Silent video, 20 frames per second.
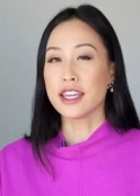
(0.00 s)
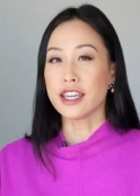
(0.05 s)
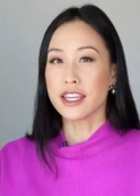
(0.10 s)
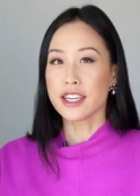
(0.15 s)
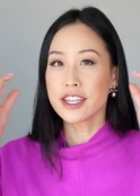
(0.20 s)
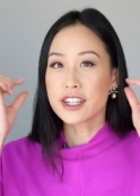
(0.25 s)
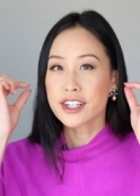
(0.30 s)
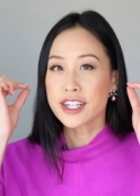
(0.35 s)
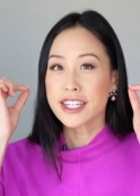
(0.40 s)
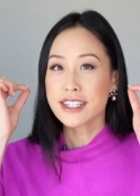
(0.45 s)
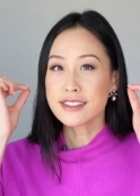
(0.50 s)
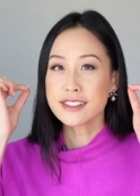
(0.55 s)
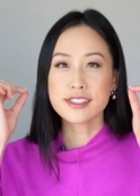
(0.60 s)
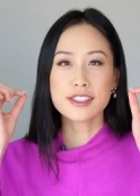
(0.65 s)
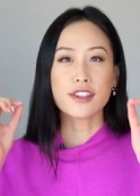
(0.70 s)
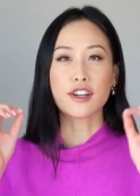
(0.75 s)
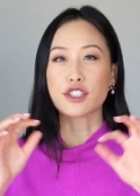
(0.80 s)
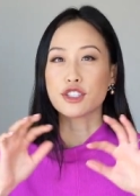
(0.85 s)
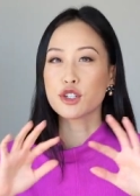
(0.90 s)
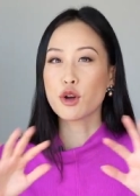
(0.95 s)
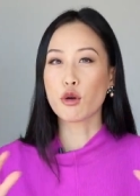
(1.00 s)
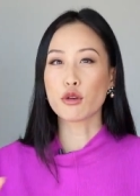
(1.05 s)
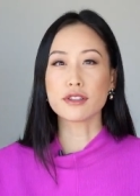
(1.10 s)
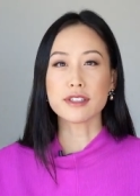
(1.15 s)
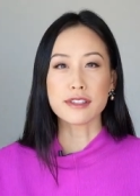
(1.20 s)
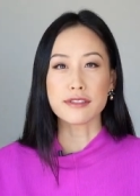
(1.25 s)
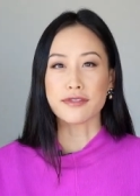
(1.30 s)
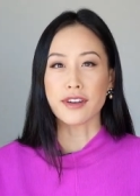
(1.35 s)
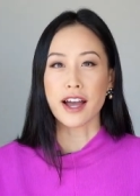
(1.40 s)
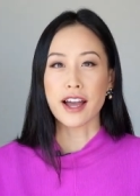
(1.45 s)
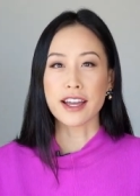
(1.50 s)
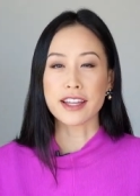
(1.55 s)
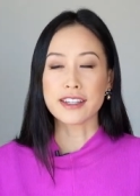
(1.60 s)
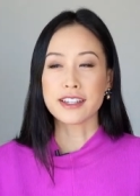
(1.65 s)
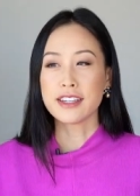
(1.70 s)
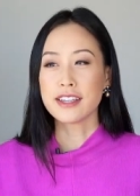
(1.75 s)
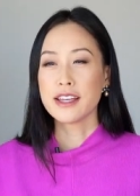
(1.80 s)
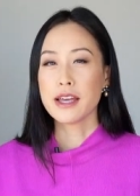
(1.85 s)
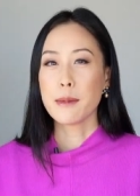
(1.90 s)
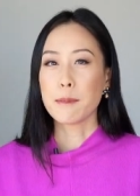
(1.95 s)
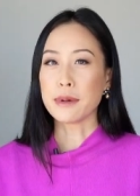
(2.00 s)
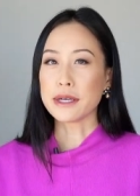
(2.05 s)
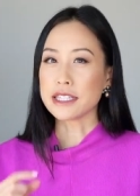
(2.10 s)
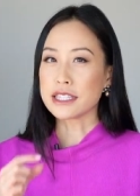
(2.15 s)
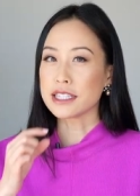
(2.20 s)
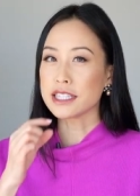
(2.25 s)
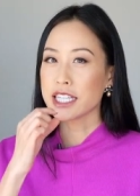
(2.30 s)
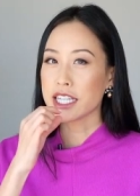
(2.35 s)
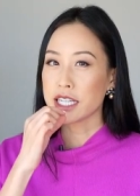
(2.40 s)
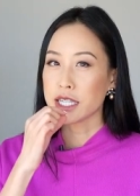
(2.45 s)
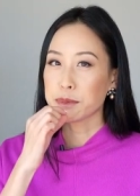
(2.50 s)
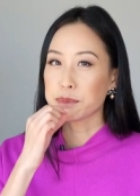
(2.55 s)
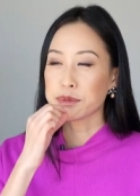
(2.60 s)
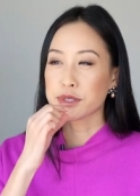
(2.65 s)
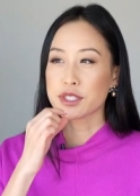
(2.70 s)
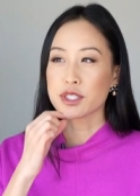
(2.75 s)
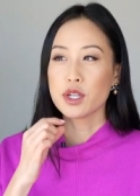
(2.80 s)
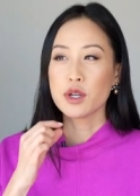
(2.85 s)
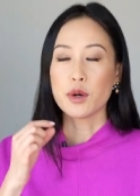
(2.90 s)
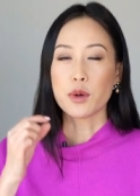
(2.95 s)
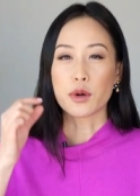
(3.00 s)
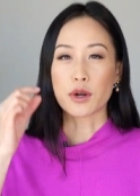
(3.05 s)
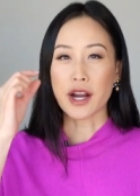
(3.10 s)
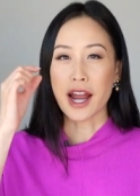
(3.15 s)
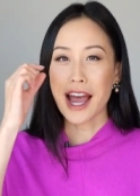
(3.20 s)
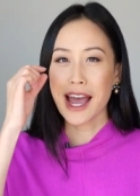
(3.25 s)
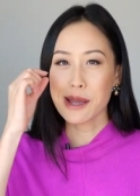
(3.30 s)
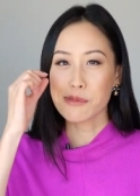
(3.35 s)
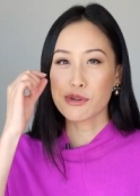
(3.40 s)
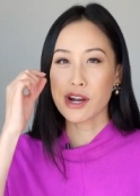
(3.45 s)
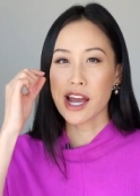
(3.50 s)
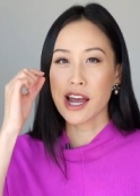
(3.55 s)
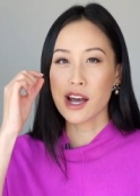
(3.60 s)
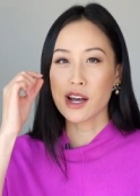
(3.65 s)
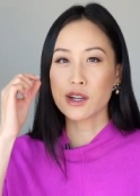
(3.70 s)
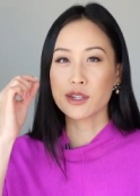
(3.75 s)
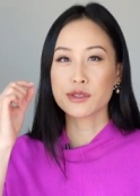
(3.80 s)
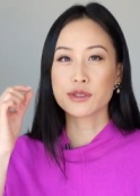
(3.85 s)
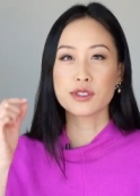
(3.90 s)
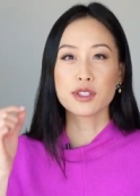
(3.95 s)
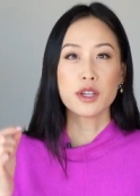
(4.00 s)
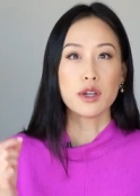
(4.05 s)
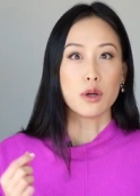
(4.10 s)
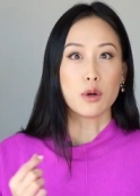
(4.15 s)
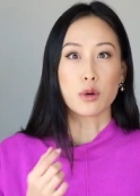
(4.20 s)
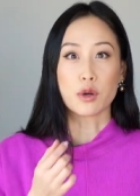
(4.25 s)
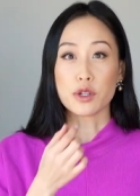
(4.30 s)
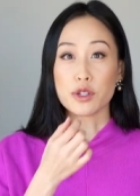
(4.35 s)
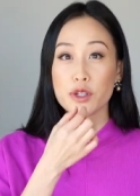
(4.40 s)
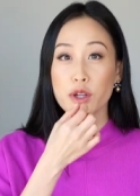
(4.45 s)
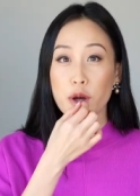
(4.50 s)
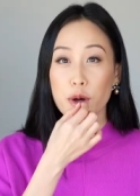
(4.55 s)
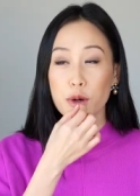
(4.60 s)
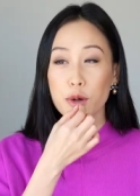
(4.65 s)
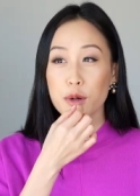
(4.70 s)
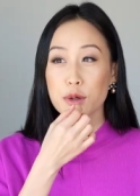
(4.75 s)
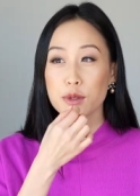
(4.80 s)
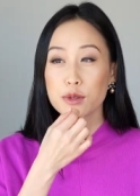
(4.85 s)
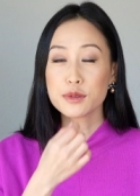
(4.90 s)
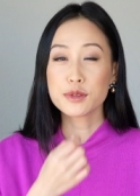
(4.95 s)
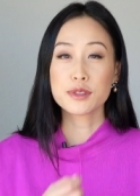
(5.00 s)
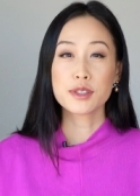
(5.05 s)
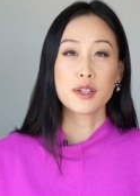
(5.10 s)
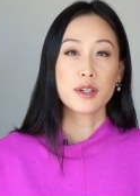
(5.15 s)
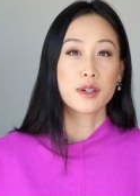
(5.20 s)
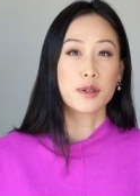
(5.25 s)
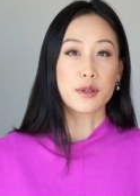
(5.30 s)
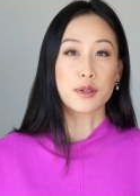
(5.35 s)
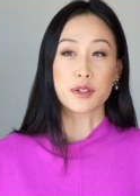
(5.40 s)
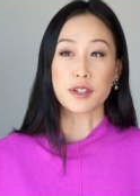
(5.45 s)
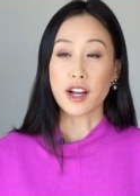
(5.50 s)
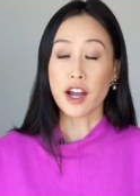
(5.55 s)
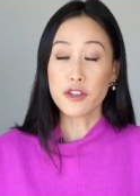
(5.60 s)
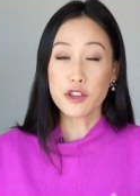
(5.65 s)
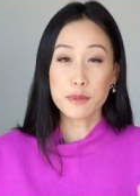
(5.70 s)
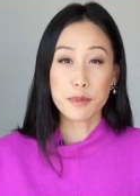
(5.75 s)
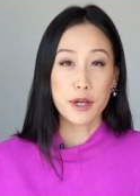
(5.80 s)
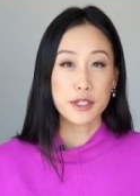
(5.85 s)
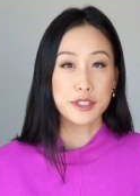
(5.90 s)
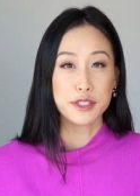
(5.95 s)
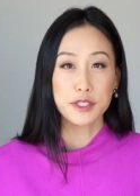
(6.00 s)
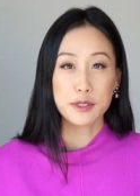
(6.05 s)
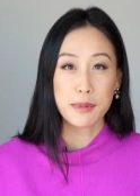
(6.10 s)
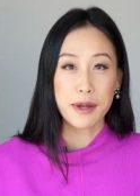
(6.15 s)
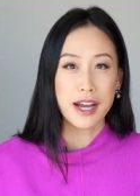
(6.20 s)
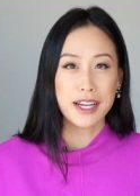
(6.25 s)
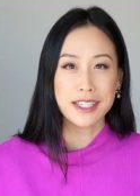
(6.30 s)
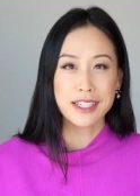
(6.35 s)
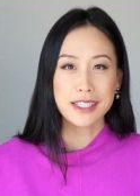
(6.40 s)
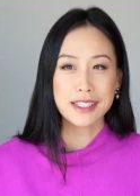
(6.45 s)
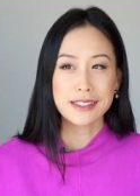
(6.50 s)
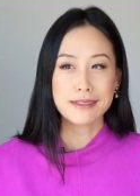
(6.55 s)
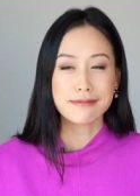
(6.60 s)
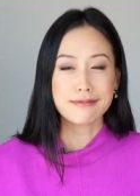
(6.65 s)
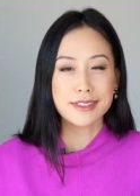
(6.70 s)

Earrings, totally fine, but lips or eyebrows or nose or other parts of your body,